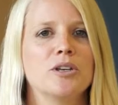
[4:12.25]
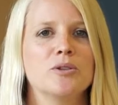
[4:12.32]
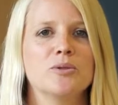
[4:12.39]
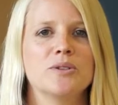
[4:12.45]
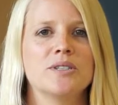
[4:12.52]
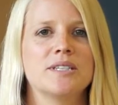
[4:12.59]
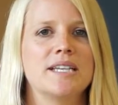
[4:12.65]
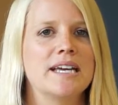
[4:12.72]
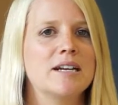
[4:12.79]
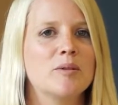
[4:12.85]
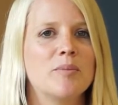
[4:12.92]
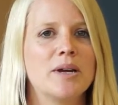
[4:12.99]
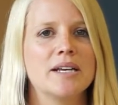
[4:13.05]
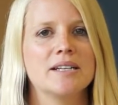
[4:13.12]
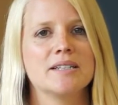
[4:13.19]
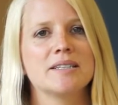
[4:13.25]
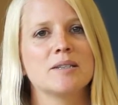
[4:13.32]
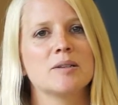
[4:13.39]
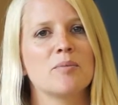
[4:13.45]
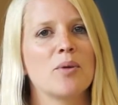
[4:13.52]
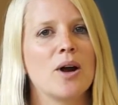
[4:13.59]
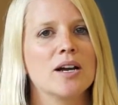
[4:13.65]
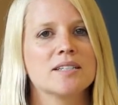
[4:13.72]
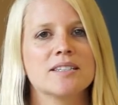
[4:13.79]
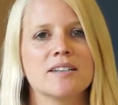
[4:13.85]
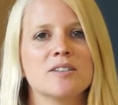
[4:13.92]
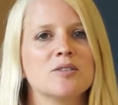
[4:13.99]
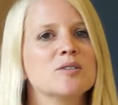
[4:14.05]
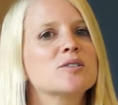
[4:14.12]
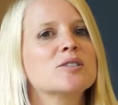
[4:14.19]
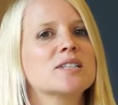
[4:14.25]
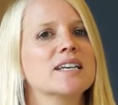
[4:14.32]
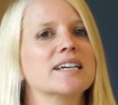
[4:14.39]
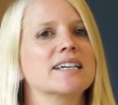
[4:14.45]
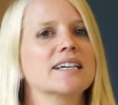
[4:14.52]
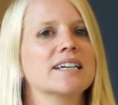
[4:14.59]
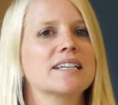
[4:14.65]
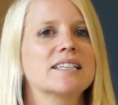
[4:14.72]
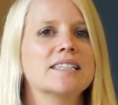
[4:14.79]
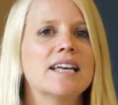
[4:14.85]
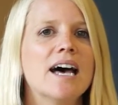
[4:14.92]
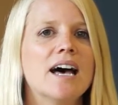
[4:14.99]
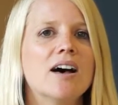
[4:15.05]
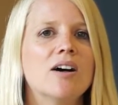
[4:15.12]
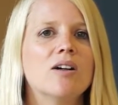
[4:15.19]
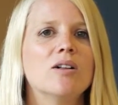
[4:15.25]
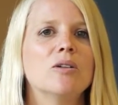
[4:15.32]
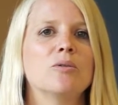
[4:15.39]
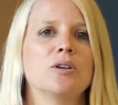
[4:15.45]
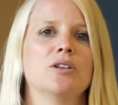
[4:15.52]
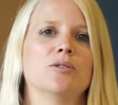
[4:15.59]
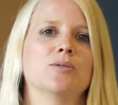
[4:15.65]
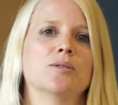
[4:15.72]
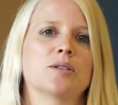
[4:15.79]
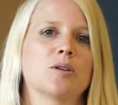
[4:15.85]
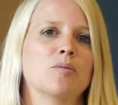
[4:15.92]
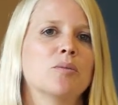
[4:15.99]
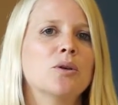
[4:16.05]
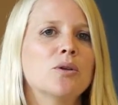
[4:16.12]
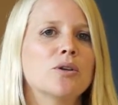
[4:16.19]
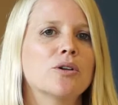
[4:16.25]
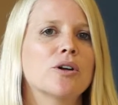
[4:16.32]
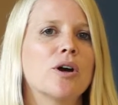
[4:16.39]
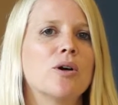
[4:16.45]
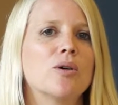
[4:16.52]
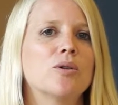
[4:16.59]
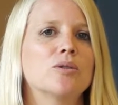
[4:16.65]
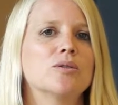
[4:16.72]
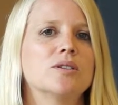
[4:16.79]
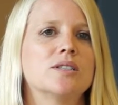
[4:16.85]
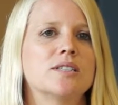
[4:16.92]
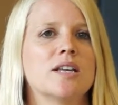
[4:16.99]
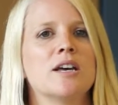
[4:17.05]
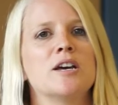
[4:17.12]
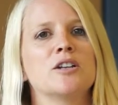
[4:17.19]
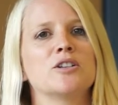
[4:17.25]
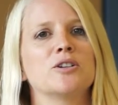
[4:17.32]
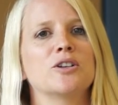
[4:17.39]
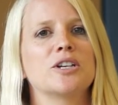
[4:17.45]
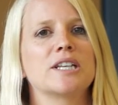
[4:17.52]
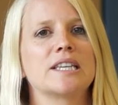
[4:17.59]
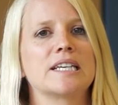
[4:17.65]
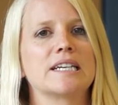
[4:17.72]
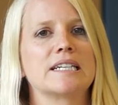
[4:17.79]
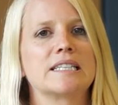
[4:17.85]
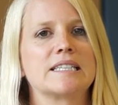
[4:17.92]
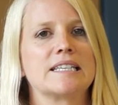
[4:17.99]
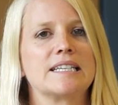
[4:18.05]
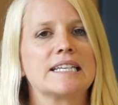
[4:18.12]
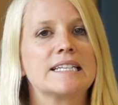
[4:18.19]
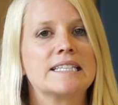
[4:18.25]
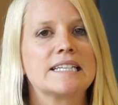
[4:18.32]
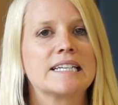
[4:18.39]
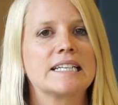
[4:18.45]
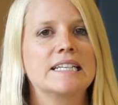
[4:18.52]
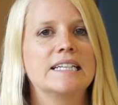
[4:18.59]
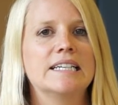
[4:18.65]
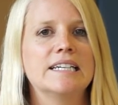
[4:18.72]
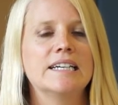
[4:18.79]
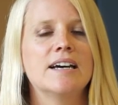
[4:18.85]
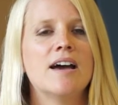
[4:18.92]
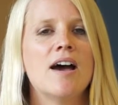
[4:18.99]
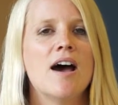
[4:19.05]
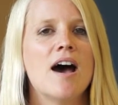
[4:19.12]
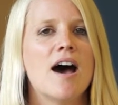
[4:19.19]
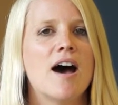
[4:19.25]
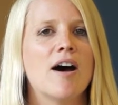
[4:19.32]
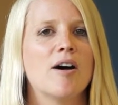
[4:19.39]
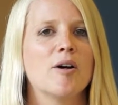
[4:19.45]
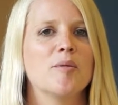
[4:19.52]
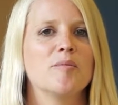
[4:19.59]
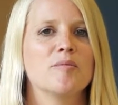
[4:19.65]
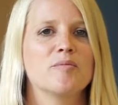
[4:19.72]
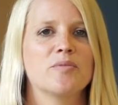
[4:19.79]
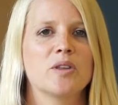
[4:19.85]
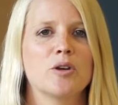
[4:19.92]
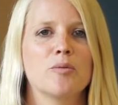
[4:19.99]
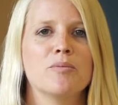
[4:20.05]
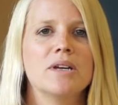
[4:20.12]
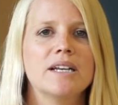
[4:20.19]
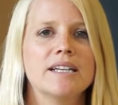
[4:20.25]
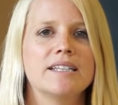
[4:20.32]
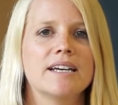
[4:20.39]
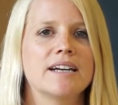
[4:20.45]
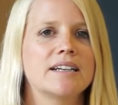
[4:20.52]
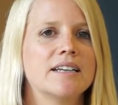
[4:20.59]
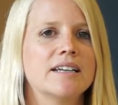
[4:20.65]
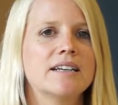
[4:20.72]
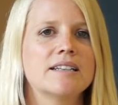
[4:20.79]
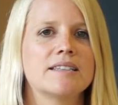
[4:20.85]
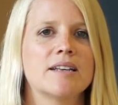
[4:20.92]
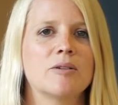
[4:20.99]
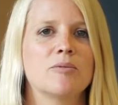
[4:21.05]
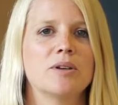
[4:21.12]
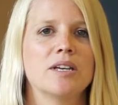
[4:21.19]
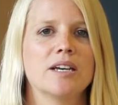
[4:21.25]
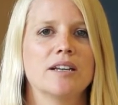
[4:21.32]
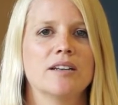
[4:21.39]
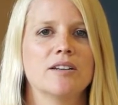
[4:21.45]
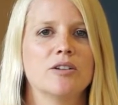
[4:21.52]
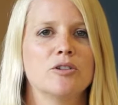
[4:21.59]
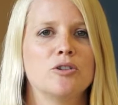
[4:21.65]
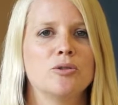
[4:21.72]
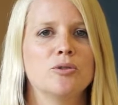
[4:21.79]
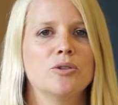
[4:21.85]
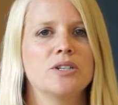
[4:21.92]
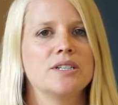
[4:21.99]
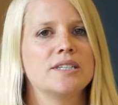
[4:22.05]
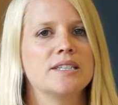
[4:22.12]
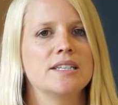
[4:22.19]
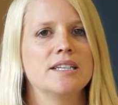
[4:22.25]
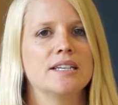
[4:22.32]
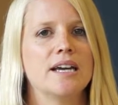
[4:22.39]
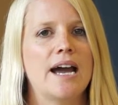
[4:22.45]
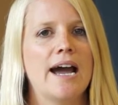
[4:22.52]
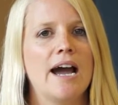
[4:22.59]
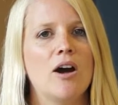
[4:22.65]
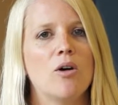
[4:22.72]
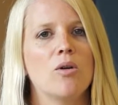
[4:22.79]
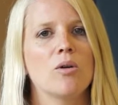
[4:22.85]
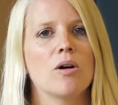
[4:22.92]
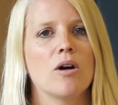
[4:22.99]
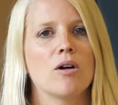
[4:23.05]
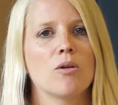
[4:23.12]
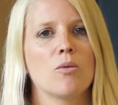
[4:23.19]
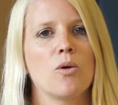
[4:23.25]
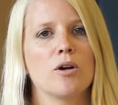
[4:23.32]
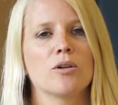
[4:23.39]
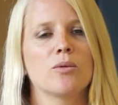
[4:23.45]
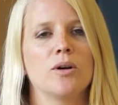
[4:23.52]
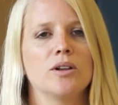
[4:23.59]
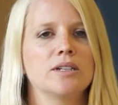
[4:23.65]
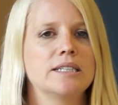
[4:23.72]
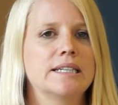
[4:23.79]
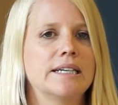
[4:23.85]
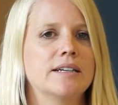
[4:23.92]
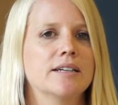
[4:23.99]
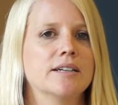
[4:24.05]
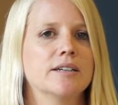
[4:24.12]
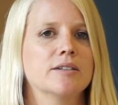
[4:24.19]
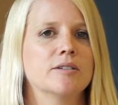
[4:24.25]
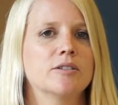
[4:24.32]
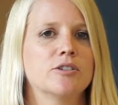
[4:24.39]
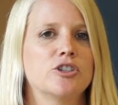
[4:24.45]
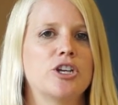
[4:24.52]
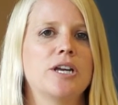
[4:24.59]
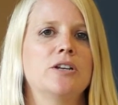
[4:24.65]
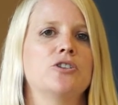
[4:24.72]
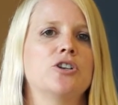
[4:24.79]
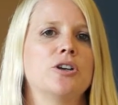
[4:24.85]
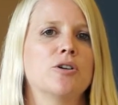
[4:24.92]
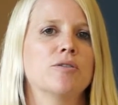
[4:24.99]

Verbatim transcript: use database processors like Excel, we use computer codes to look at things statistically. Um, there are many techniques that we can do to see how our water quality data changing